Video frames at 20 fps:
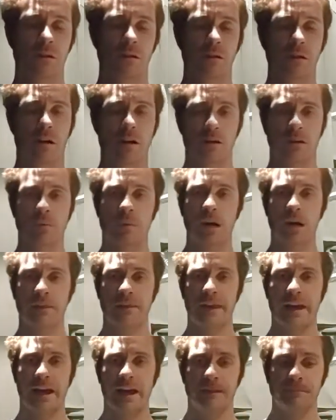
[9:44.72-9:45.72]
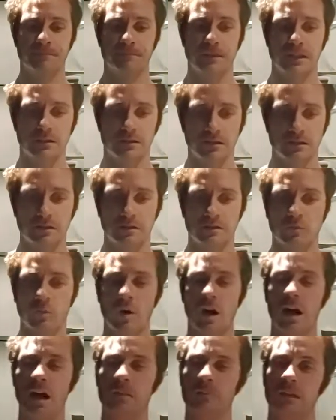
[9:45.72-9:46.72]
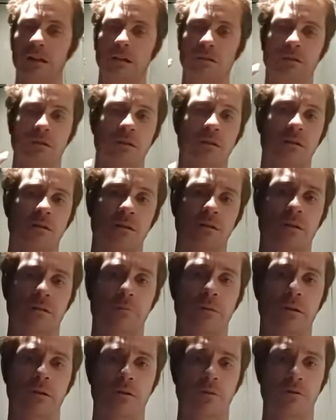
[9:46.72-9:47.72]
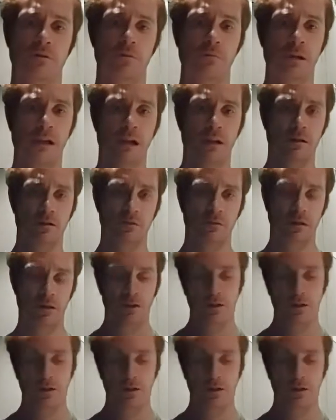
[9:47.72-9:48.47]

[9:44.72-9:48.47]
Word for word: Talked about that. This is why? Because it is a spiritual battle.